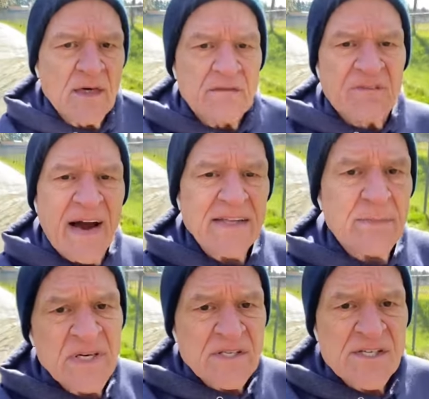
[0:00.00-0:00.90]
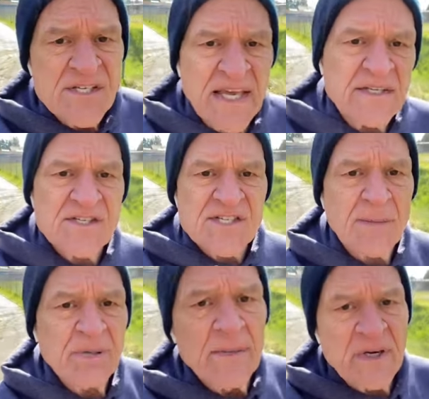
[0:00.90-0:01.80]
Vitamins and
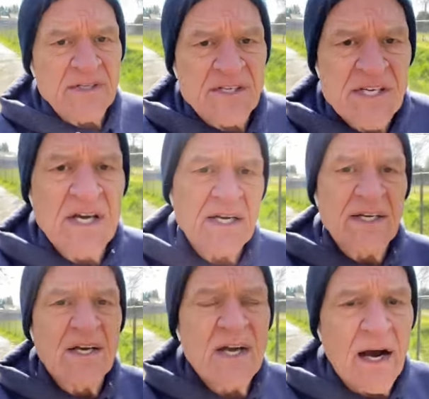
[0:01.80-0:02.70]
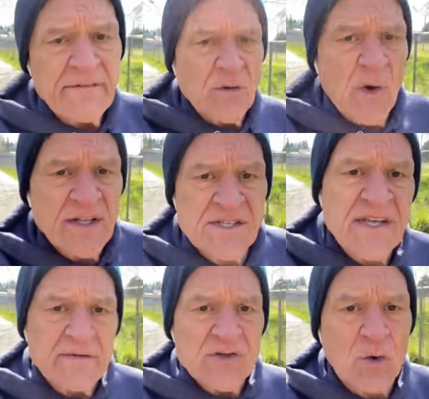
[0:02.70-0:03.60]
supplements. Hi everyone, it's
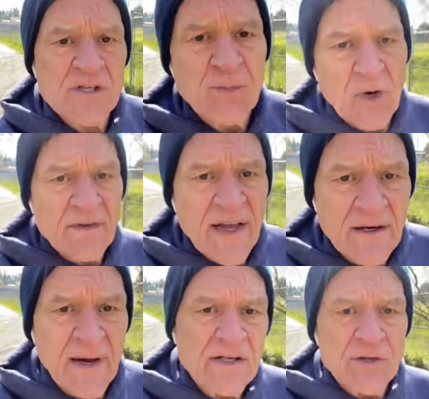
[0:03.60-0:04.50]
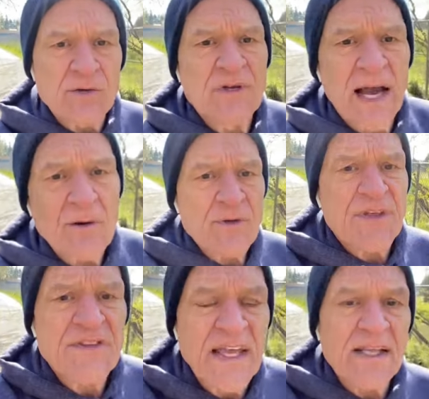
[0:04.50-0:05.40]
David George Brooke, That Gratitude Guy, with
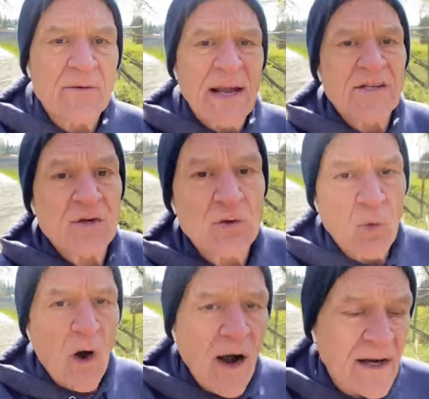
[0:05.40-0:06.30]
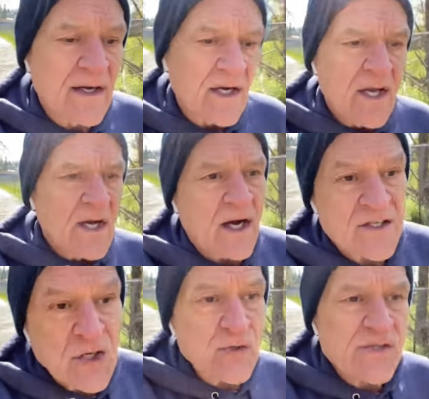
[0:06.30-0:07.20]
the Daily Gratitude Walk on
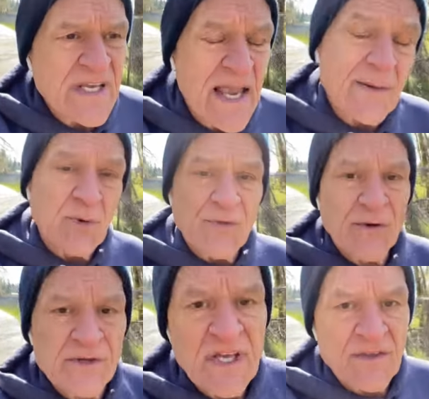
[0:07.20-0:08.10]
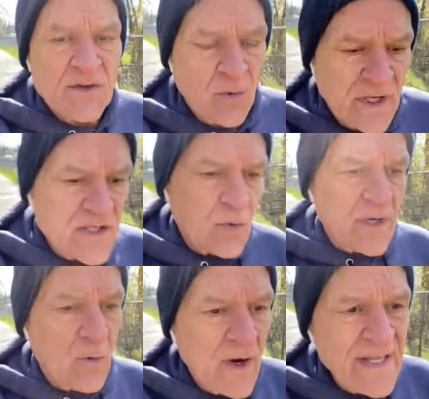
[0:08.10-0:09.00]
Tuesday, April 13th,
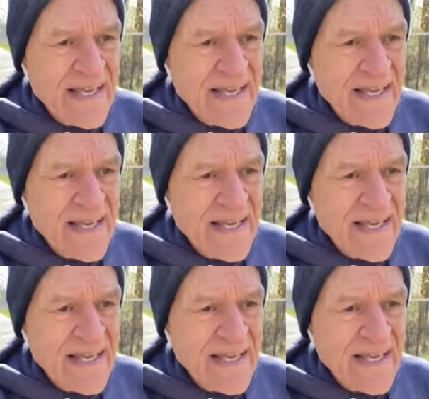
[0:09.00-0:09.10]
2021.